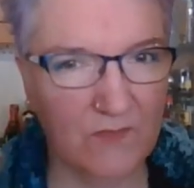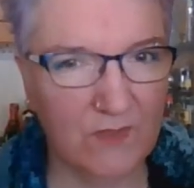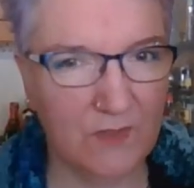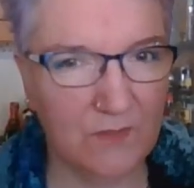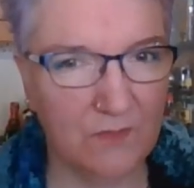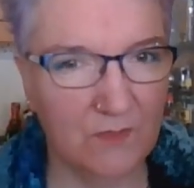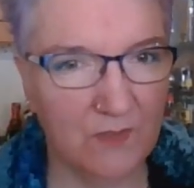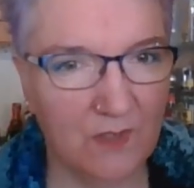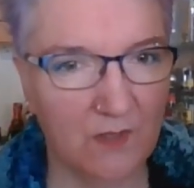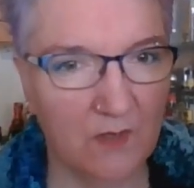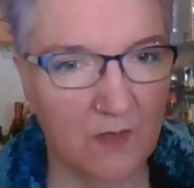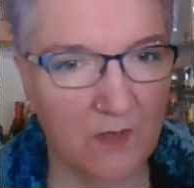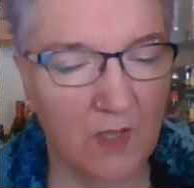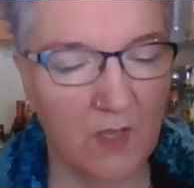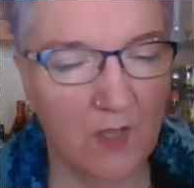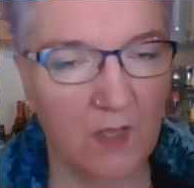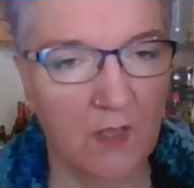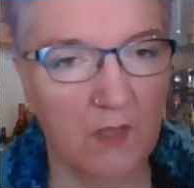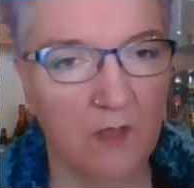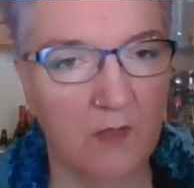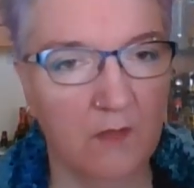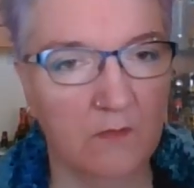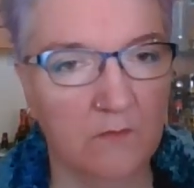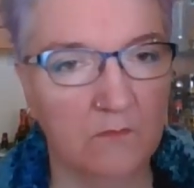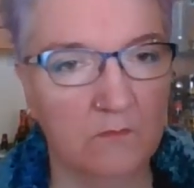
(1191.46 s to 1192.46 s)
Anyway,
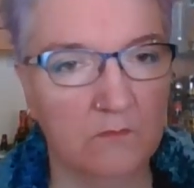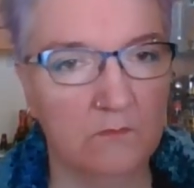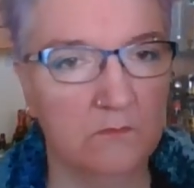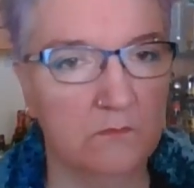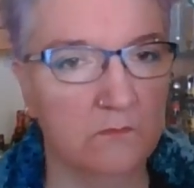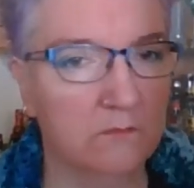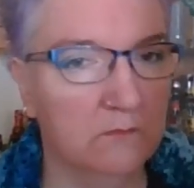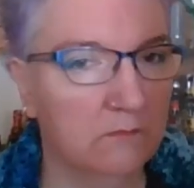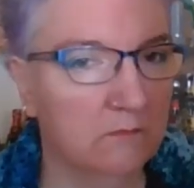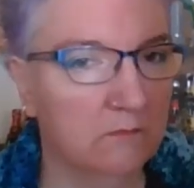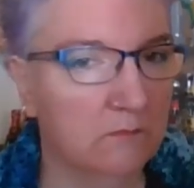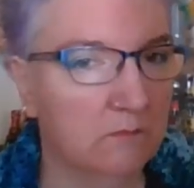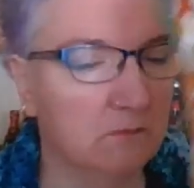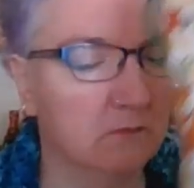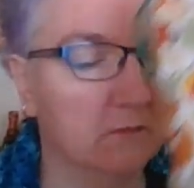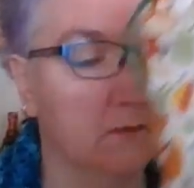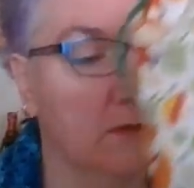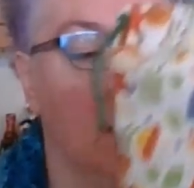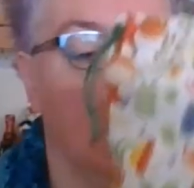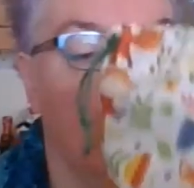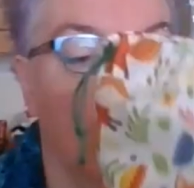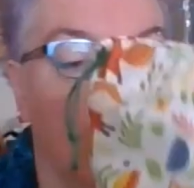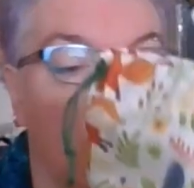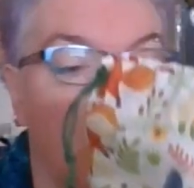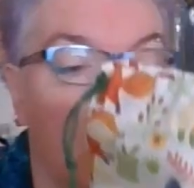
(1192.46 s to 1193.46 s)

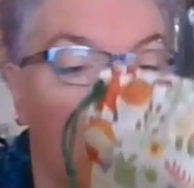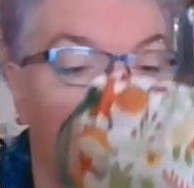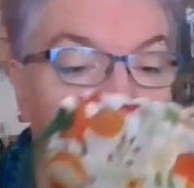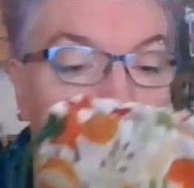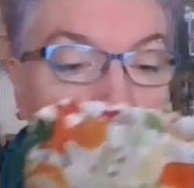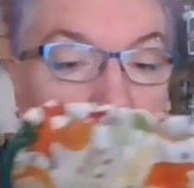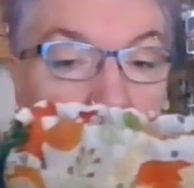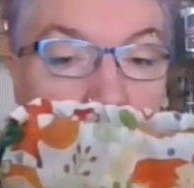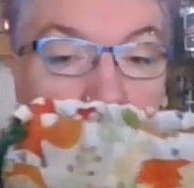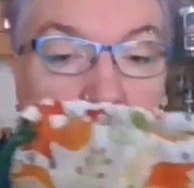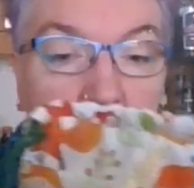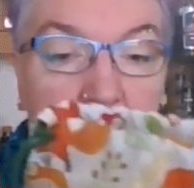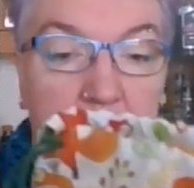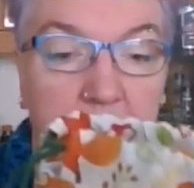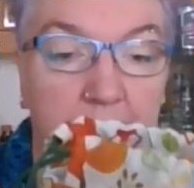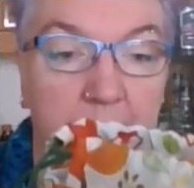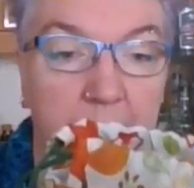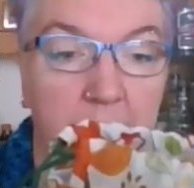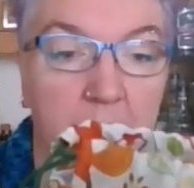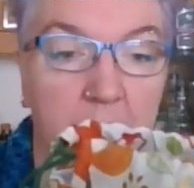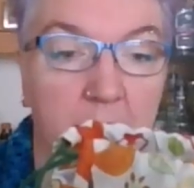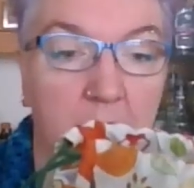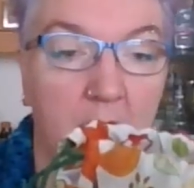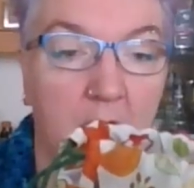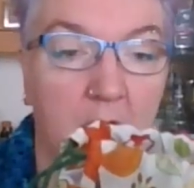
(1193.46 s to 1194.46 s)
so little
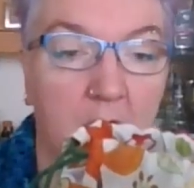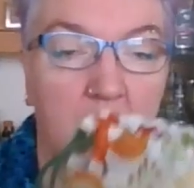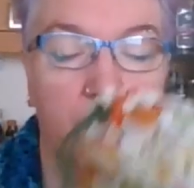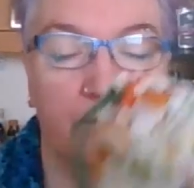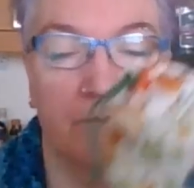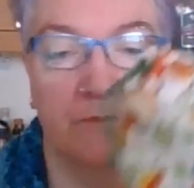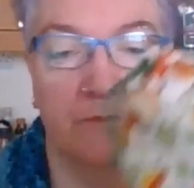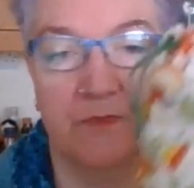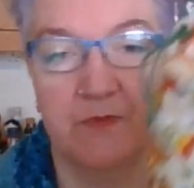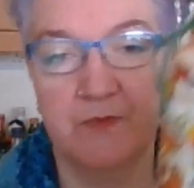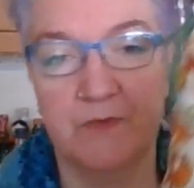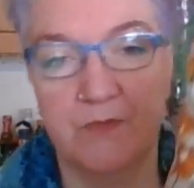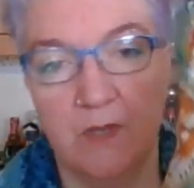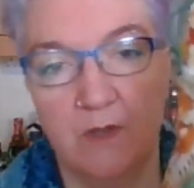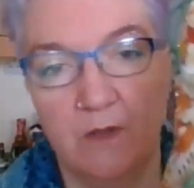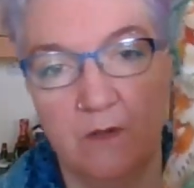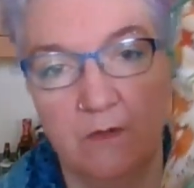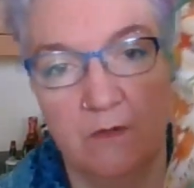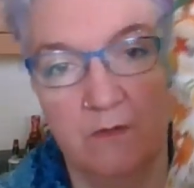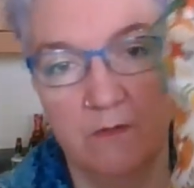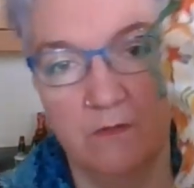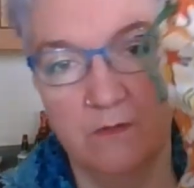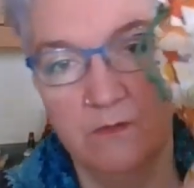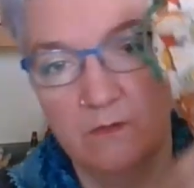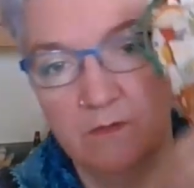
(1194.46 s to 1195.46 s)
drawstring bag. It's a really nice
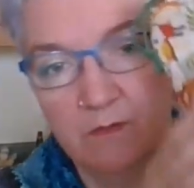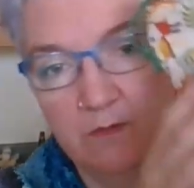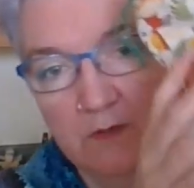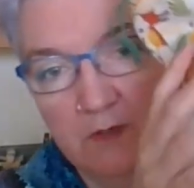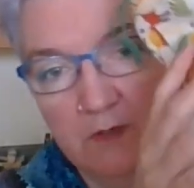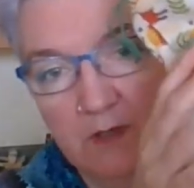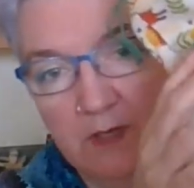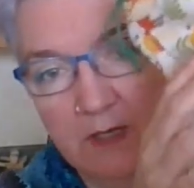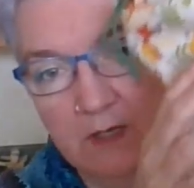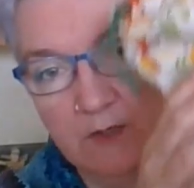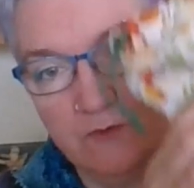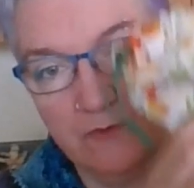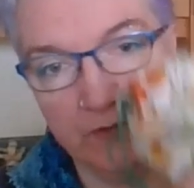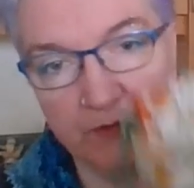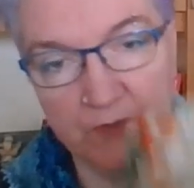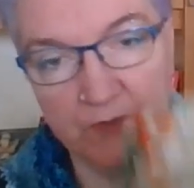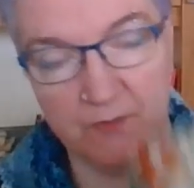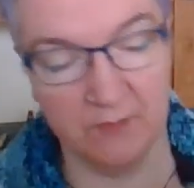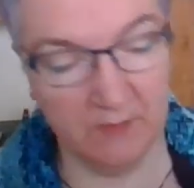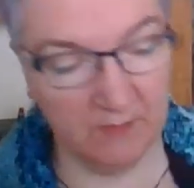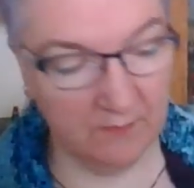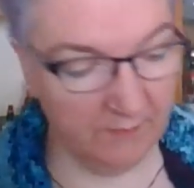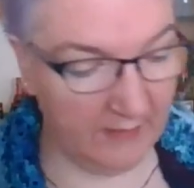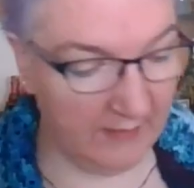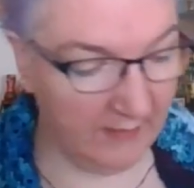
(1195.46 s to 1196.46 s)
size.
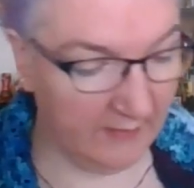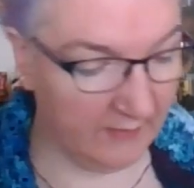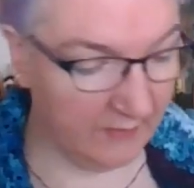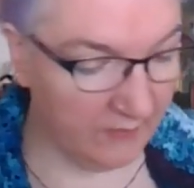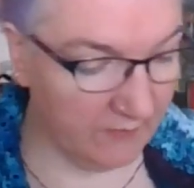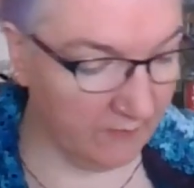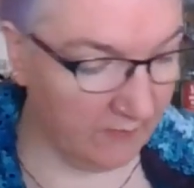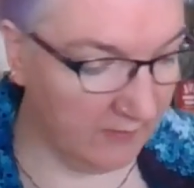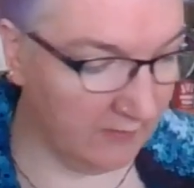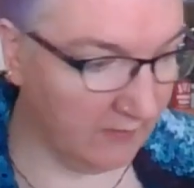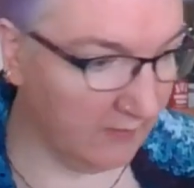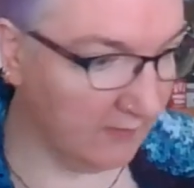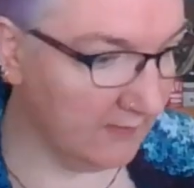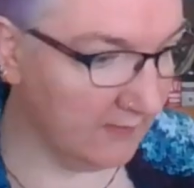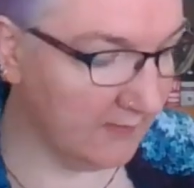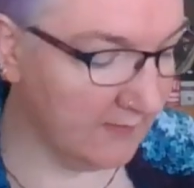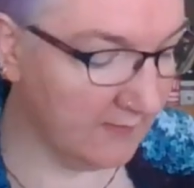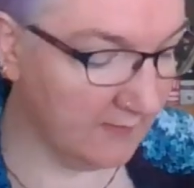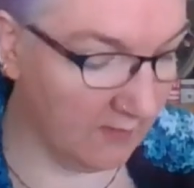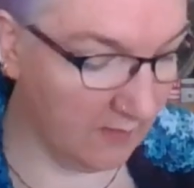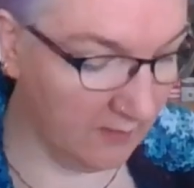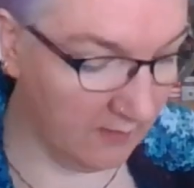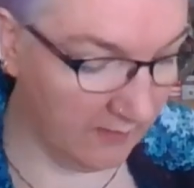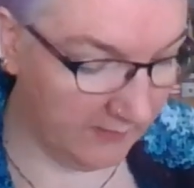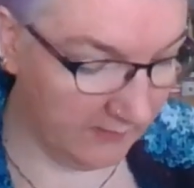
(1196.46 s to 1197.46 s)
So
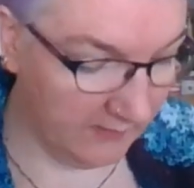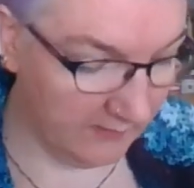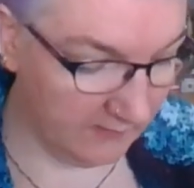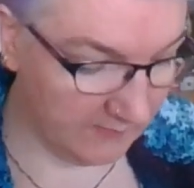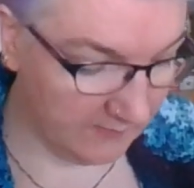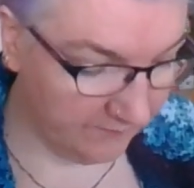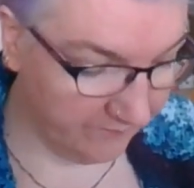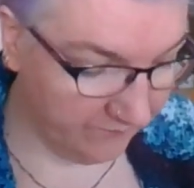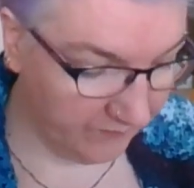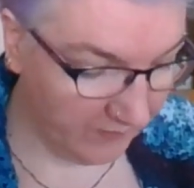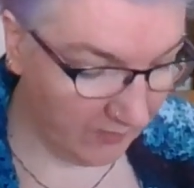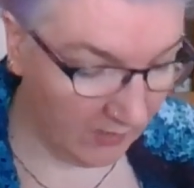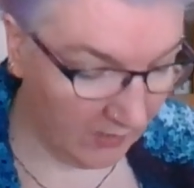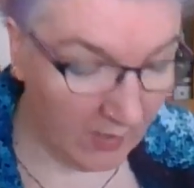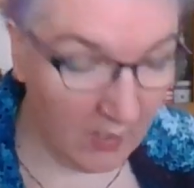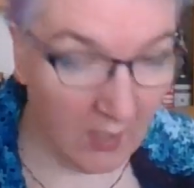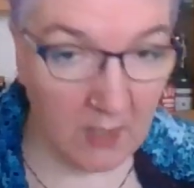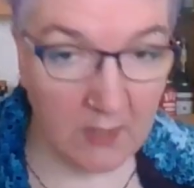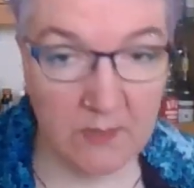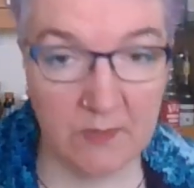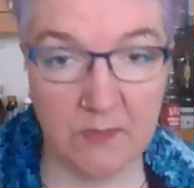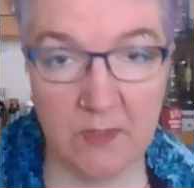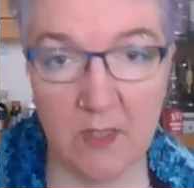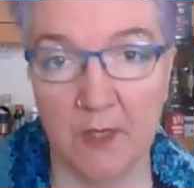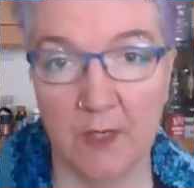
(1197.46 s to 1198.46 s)
I have been doing
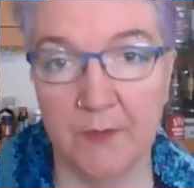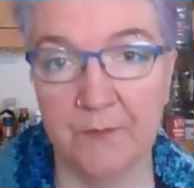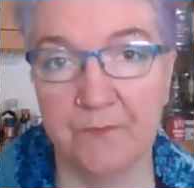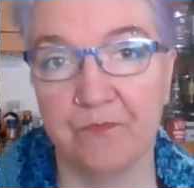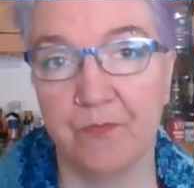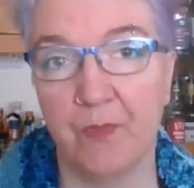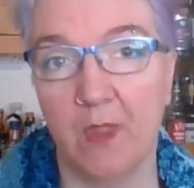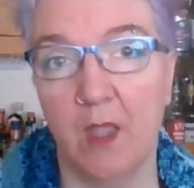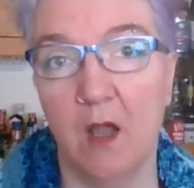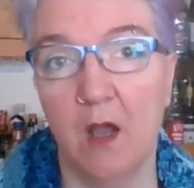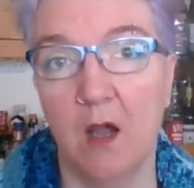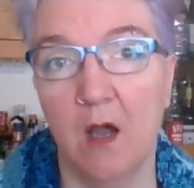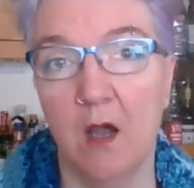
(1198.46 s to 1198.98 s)
mosaic crochet.